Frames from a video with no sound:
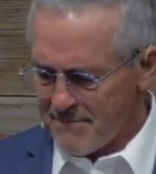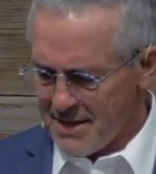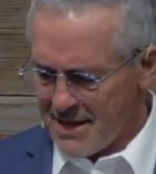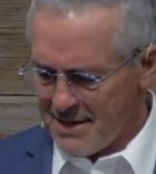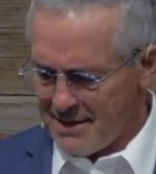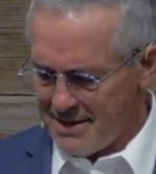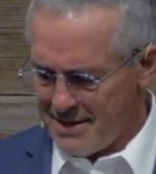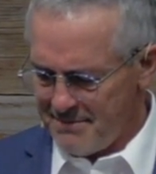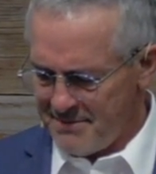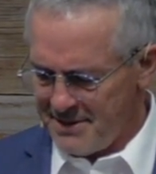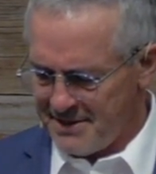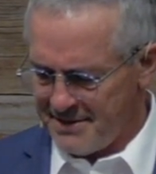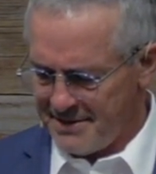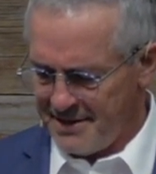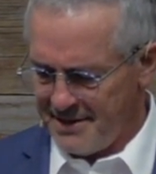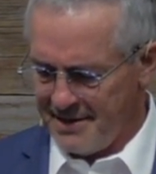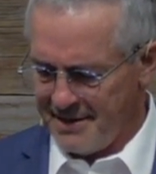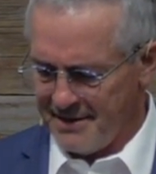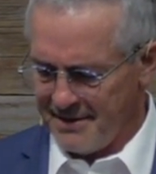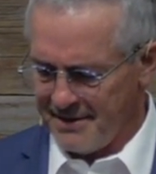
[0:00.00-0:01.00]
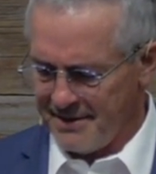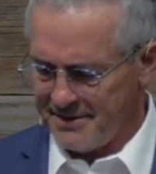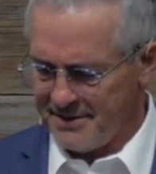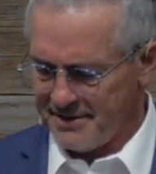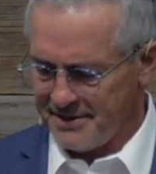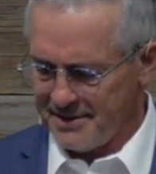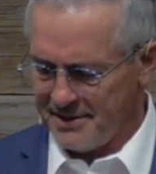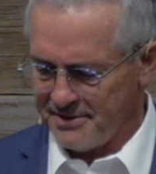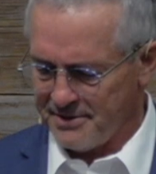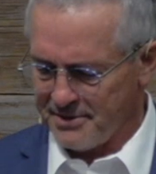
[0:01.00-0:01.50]
let me see here. This
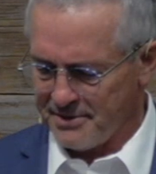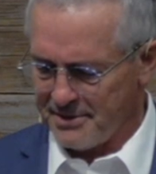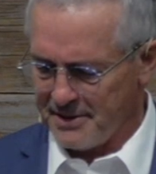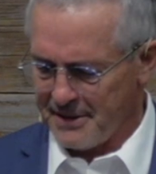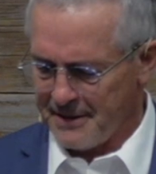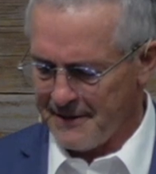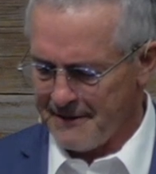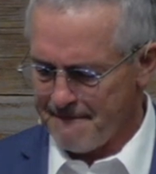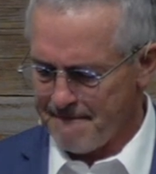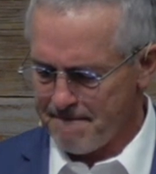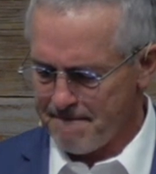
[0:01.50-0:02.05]
is interesting.